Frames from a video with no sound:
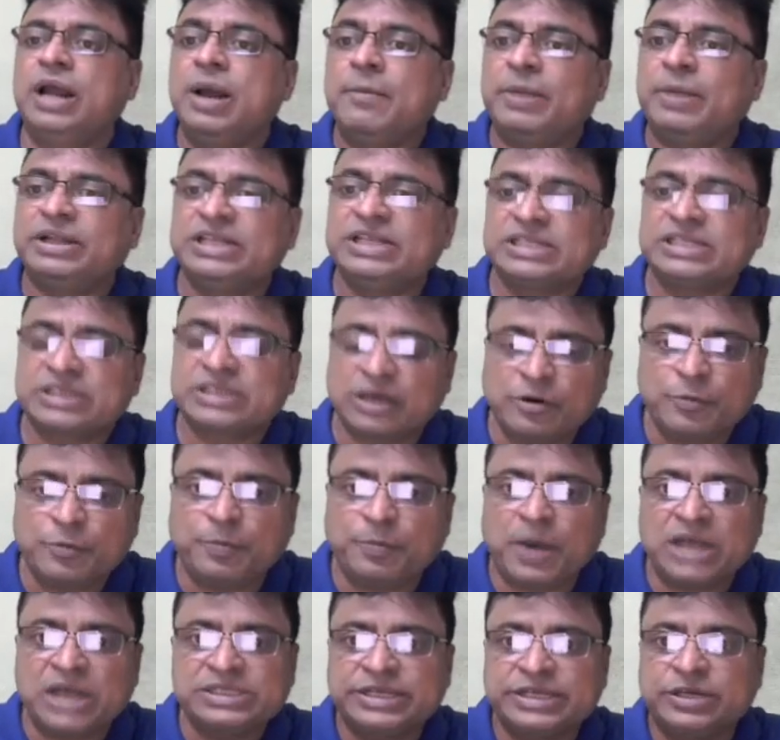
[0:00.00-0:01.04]
But this curve
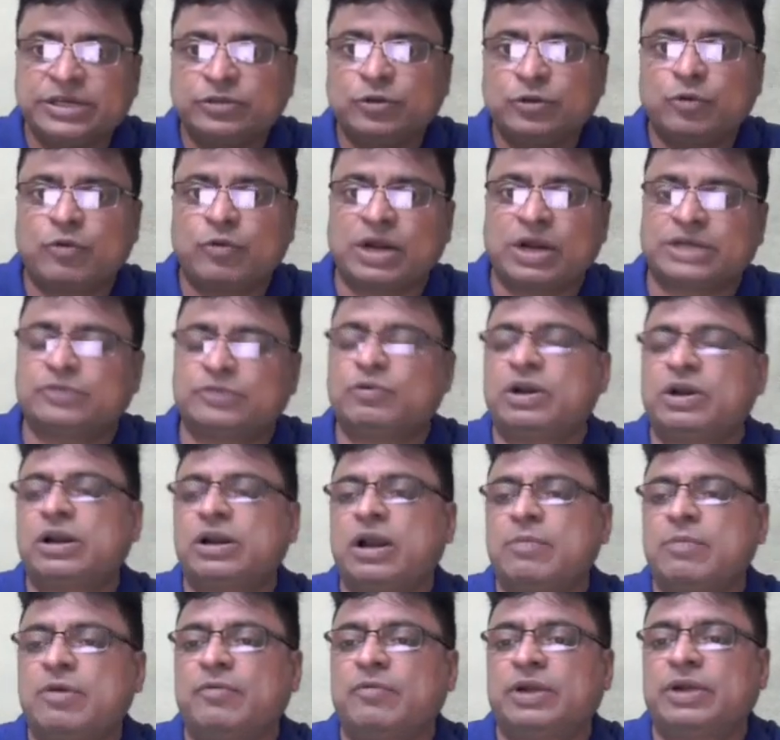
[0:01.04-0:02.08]
passing through what? 1,
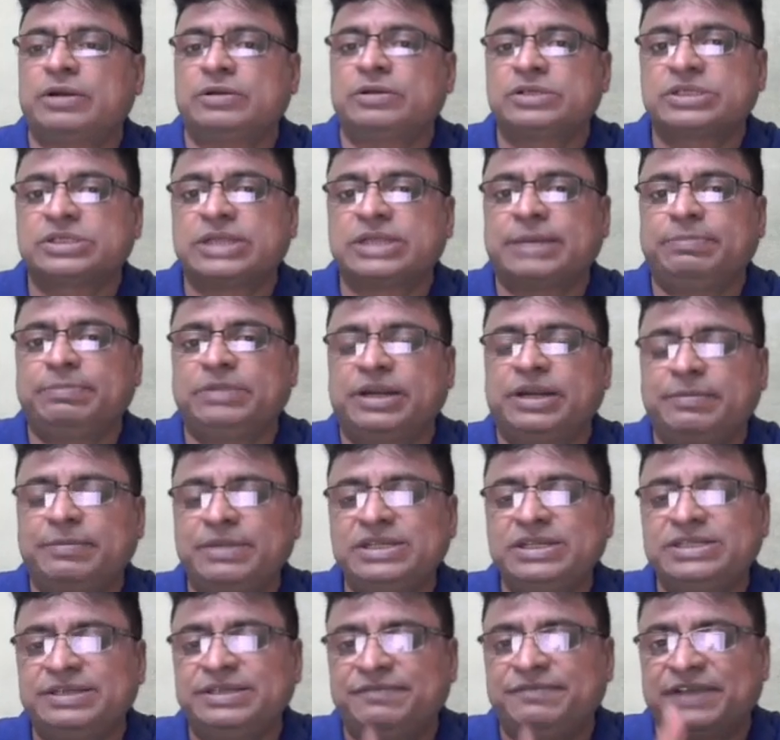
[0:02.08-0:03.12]
1. So that
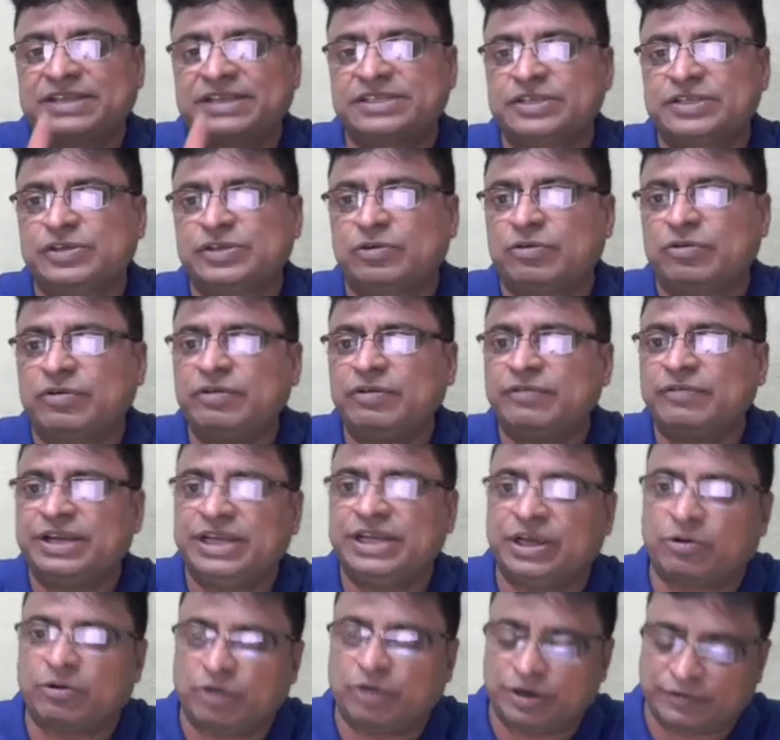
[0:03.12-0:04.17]
means if x is equal to 1, y
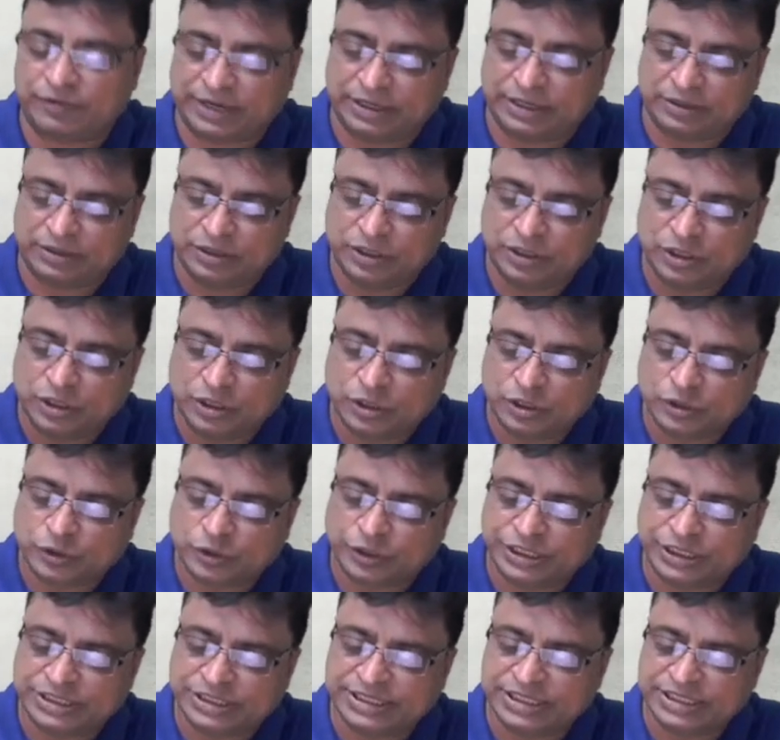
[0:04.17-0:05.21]
equal to 1.
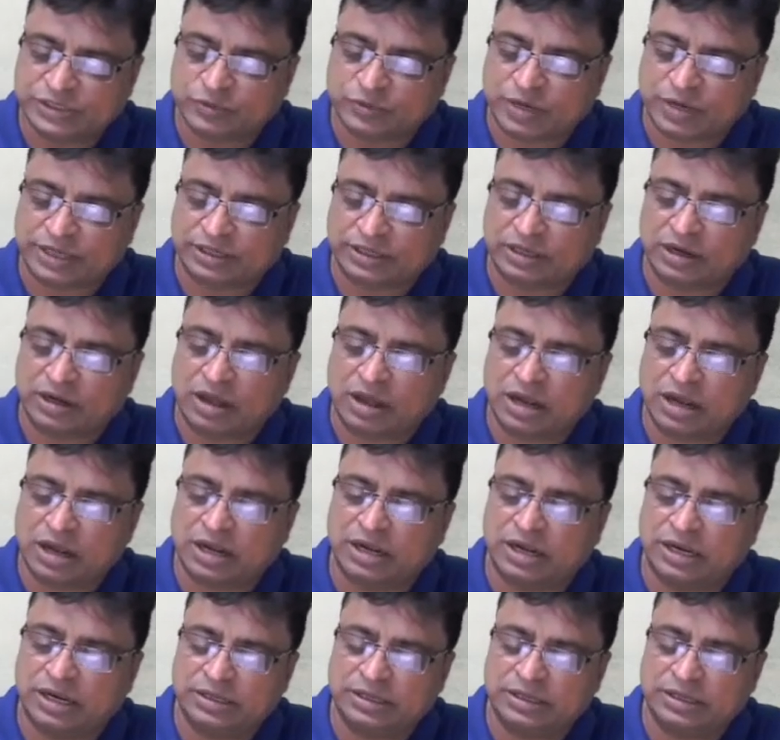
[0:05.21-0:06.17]
So this is what? Log